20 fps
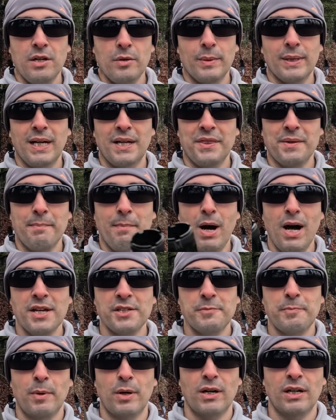We got the
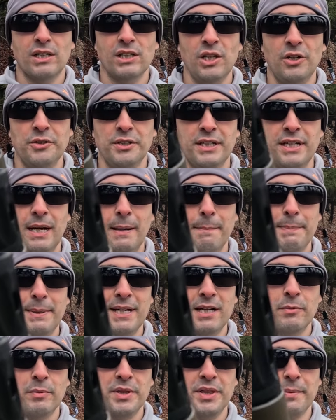Mossberg loaded up
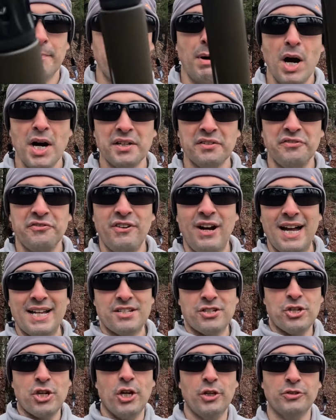here with the
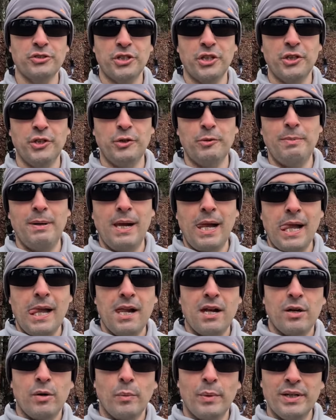modified choke tube.
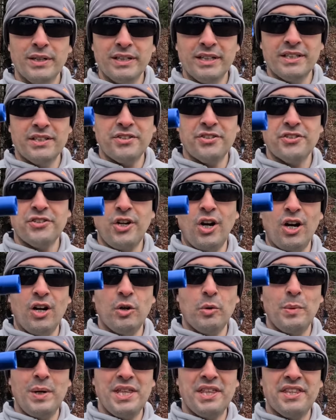We're gonna
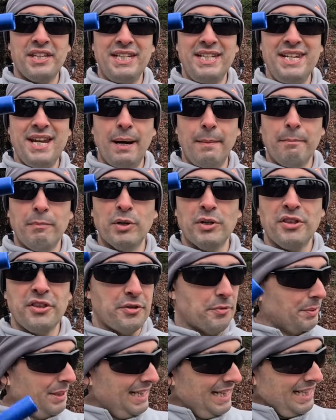start with the number
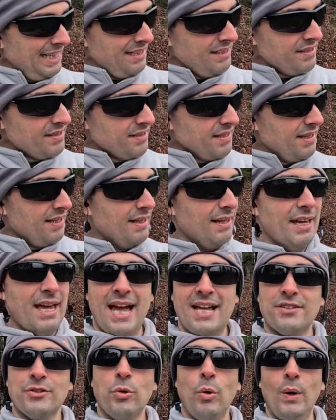threes.
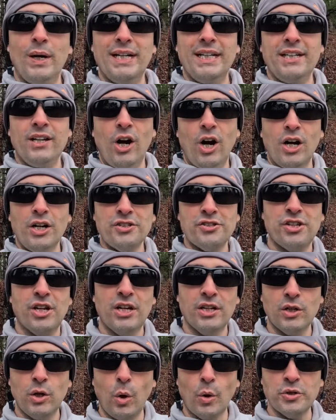At 20 yards,
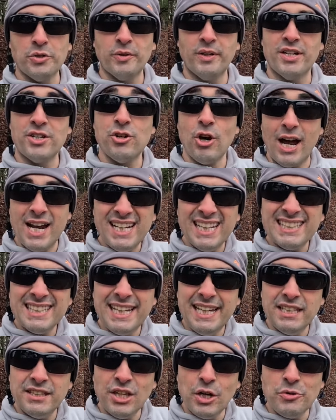of course, we're gonna try not
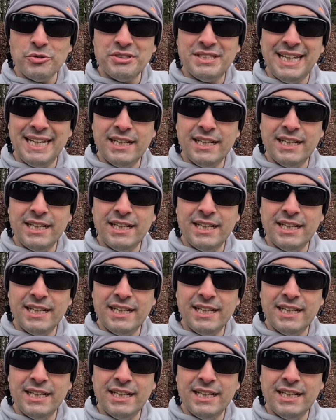to hit those